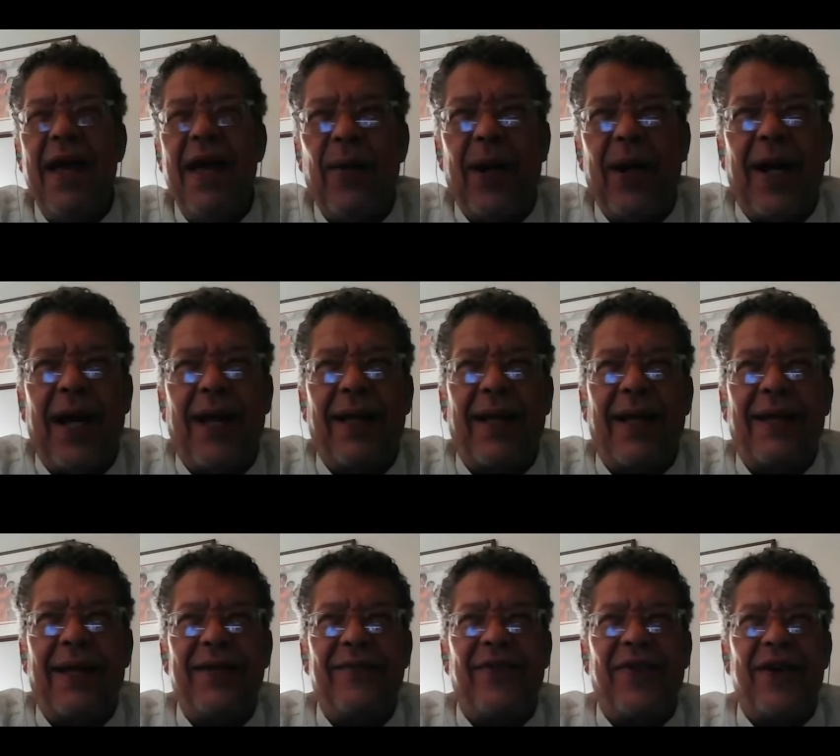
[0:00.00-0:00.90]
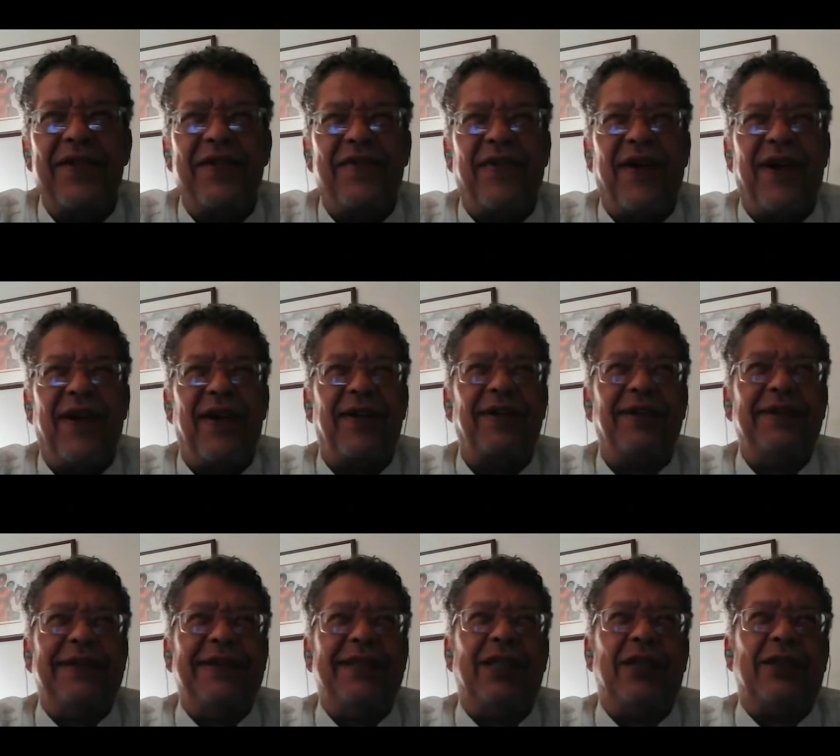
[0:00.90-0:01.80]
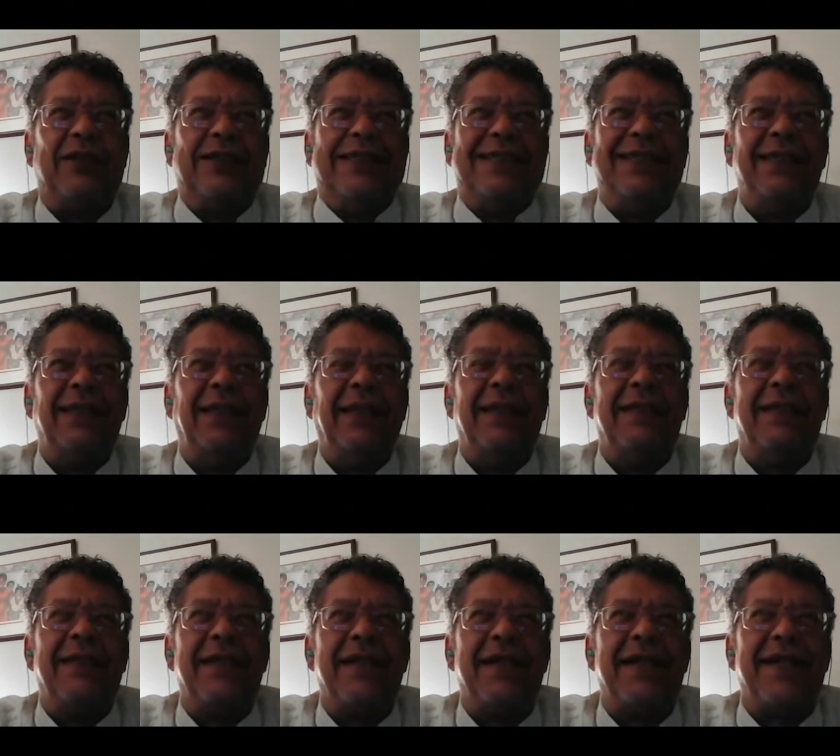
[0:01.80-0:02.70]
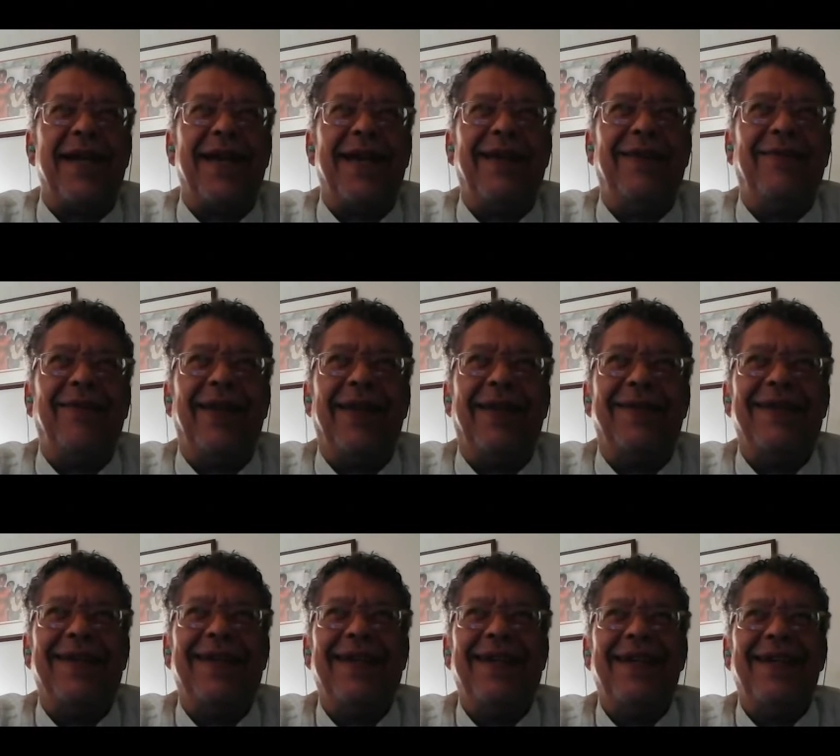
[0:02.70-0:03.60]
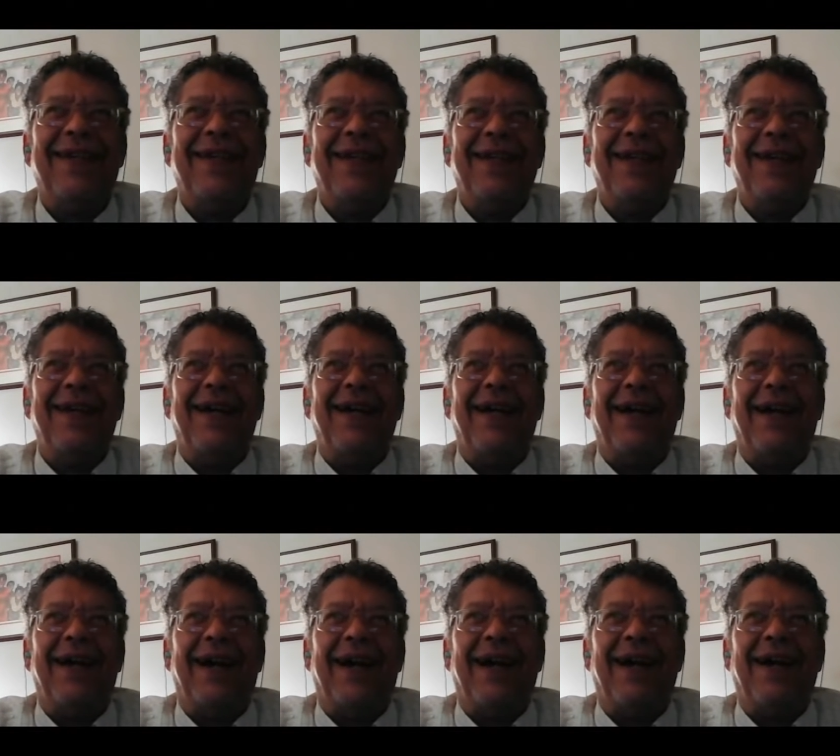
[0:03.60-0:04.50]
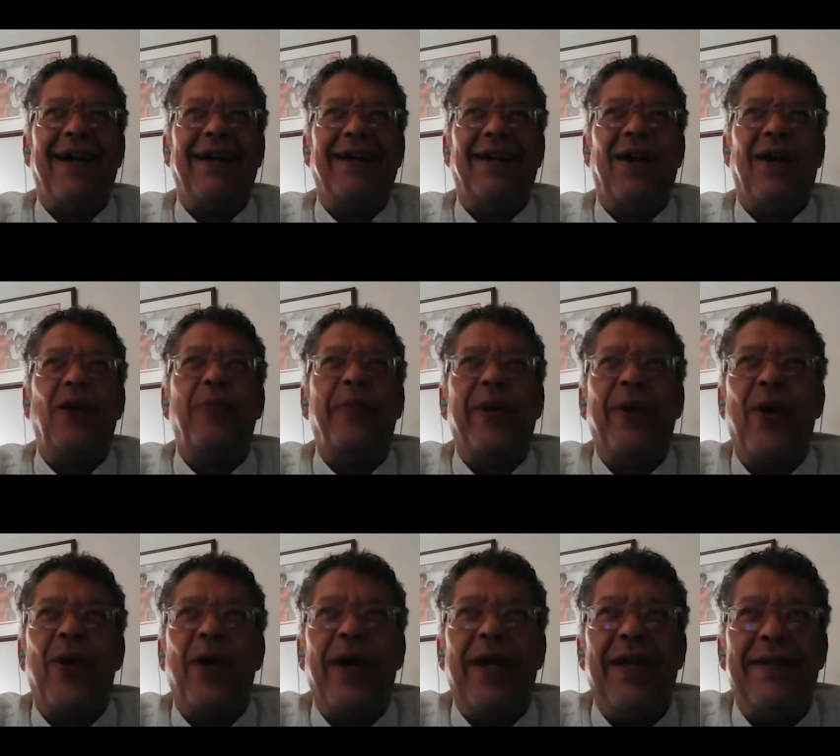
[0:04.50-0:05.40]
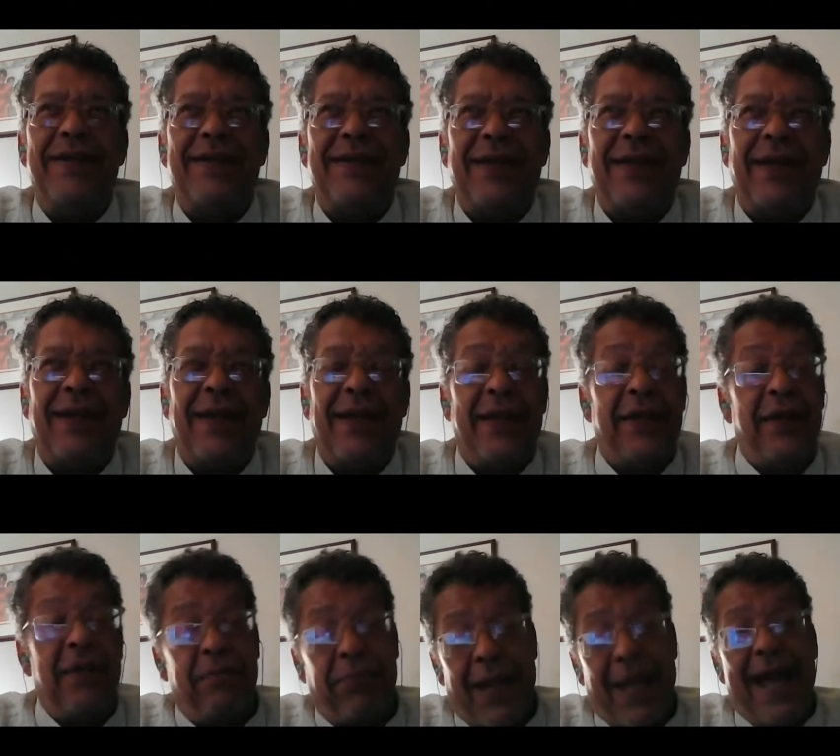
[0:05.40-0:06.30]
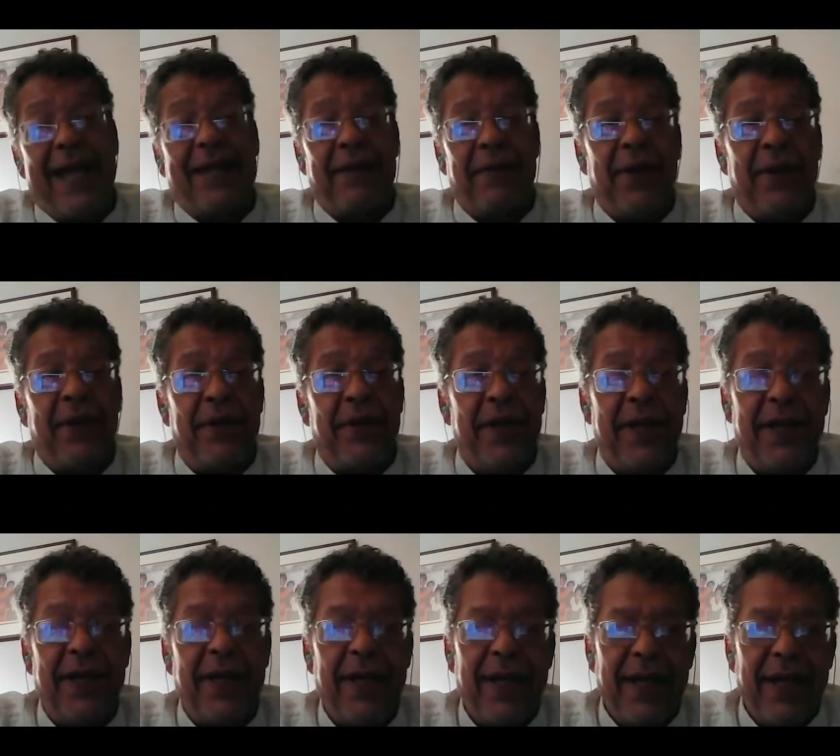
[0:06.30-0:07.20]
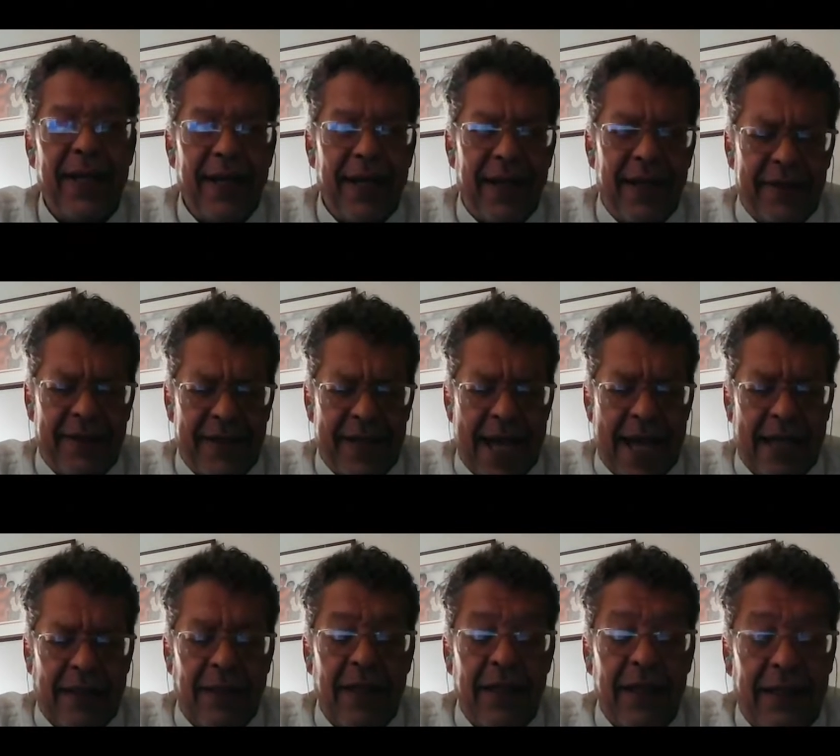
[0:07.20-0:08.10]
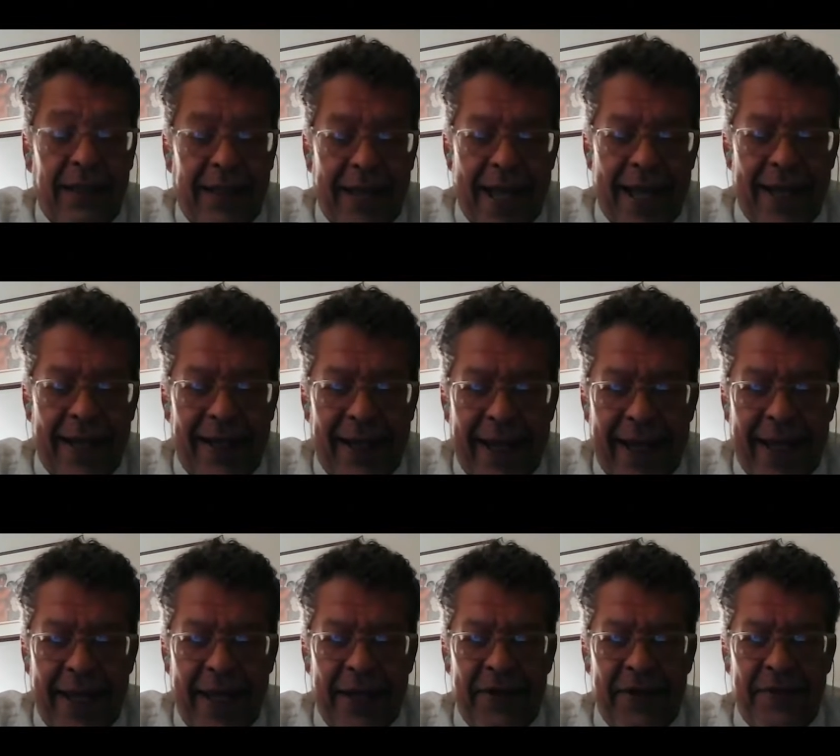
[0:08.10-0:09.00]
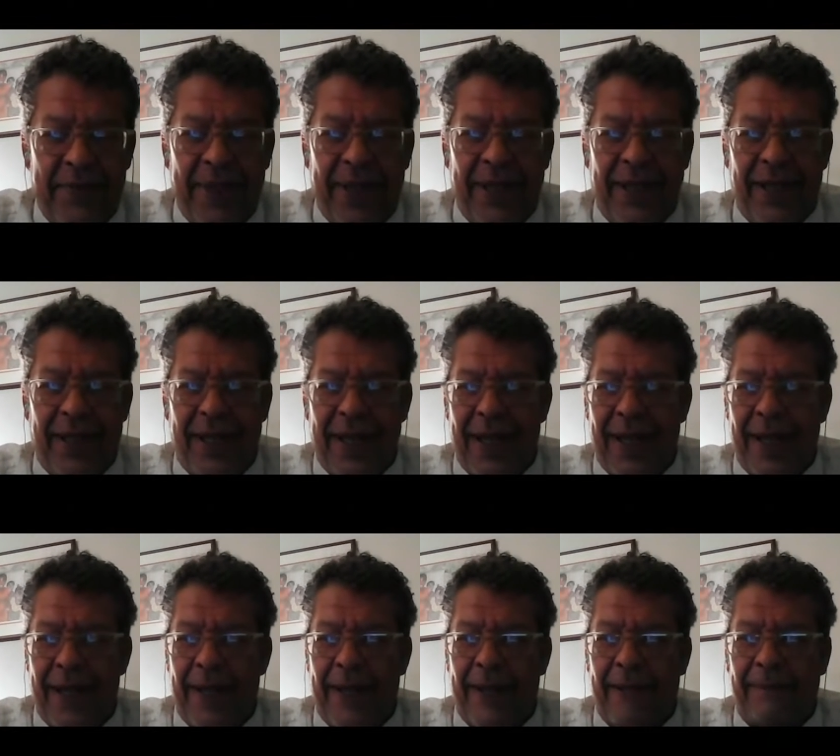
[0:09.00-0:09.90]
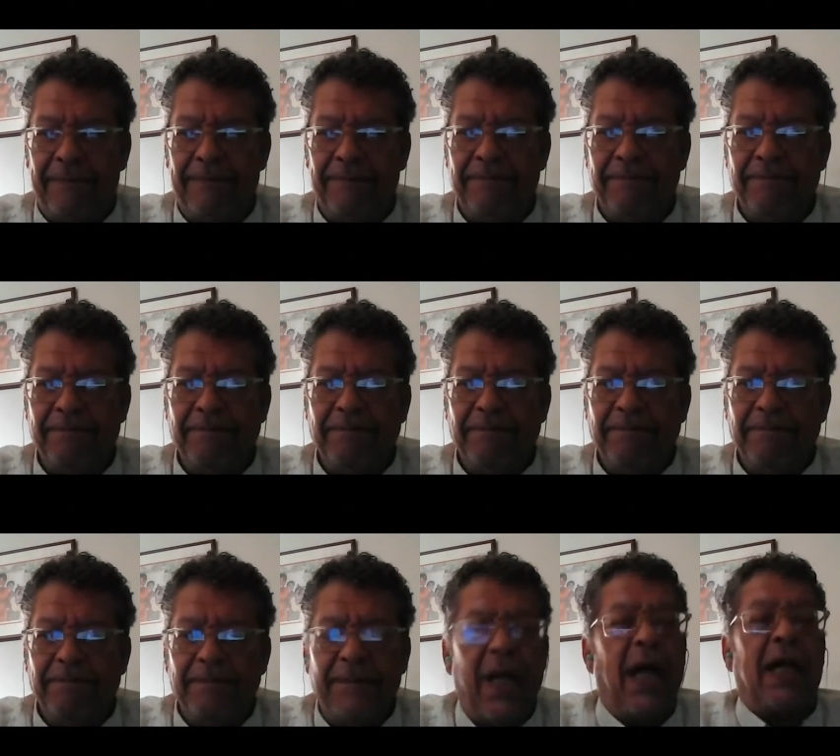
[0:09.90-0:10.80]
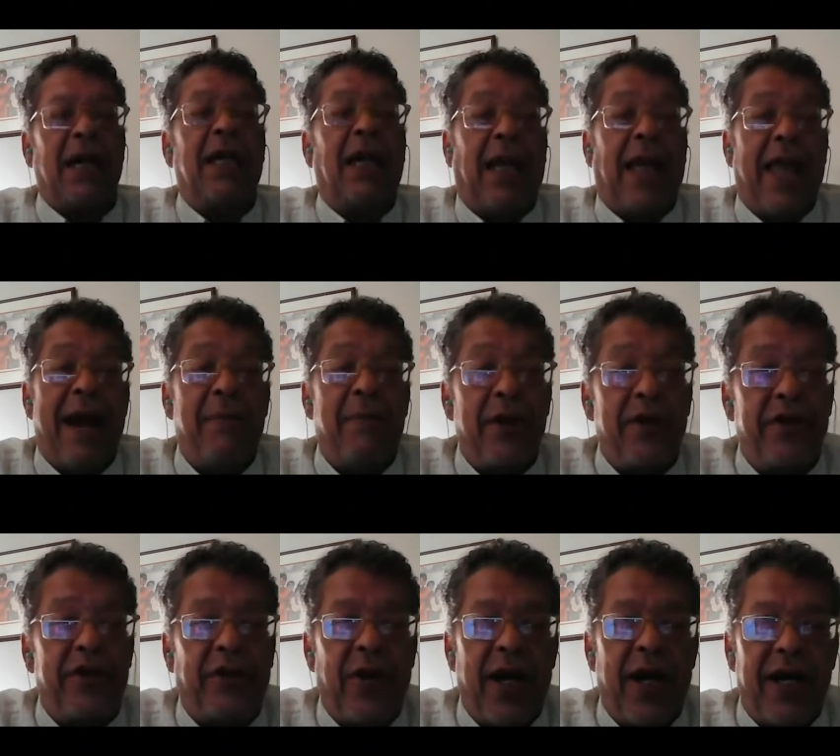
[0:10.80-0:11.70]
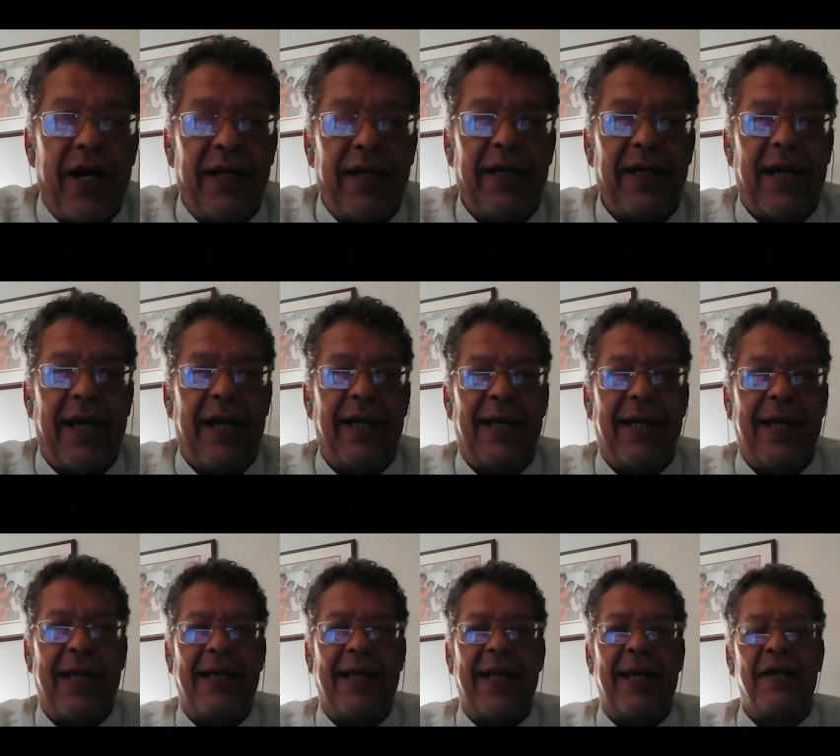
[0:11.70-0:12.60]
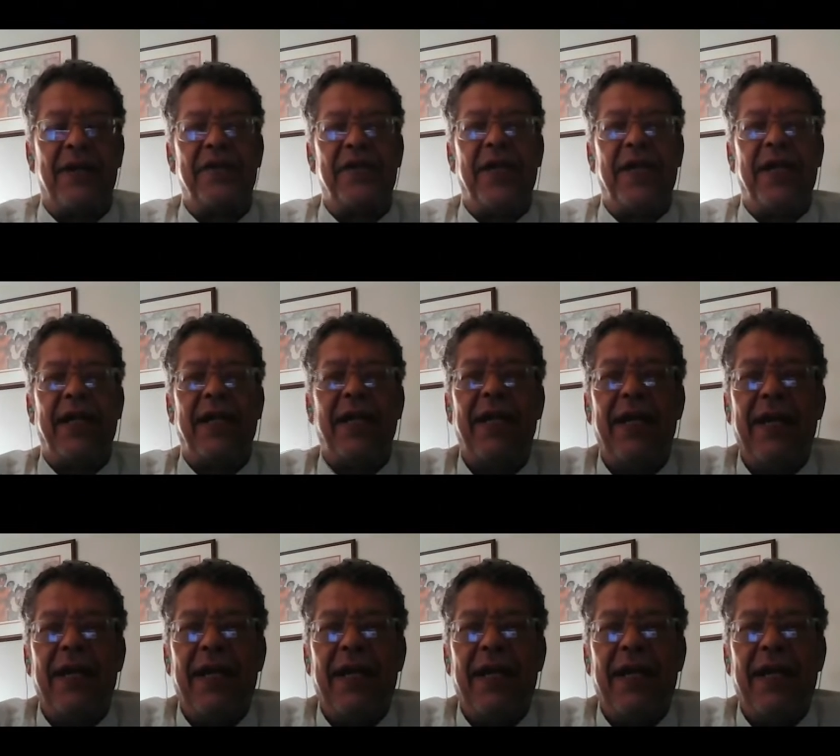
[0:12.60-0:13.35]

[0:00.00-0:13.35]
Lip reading: Well, I think first of all, it's a shame that opioids in the Black community is not looked at as being a glamour drug, I'll say.